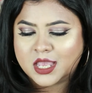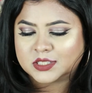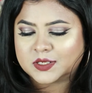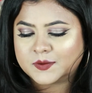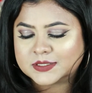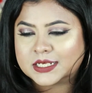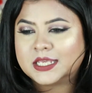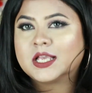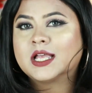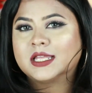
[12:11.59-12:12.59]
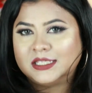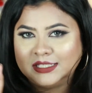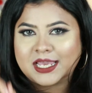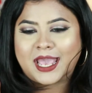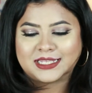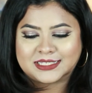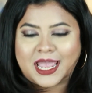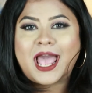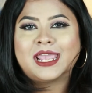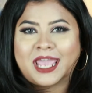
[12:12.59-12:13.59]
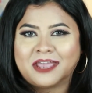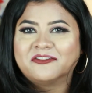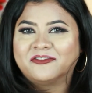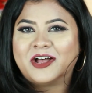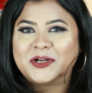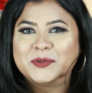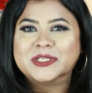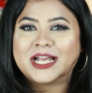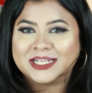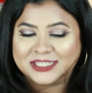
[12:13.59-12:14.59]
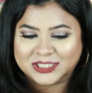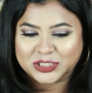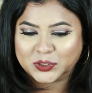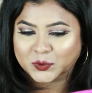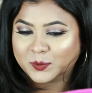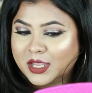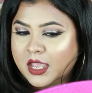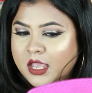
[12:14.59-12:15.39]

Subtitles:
So I was like, yes, I have found a dupe.